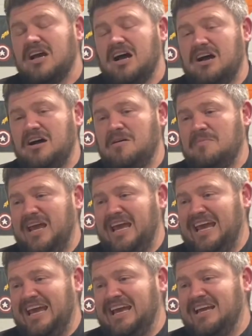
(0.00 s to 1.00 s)

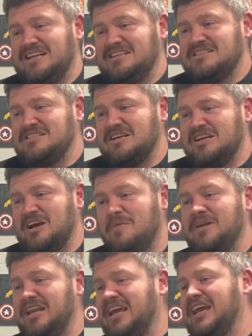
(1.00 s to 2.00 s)
And
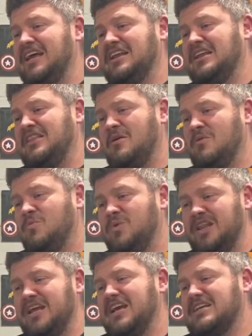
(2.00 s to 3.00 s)
coming in, they were
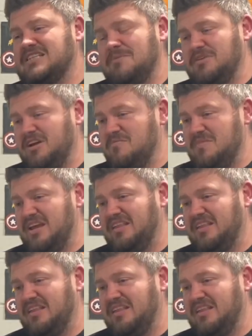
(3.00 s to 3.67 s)
really accepting of me.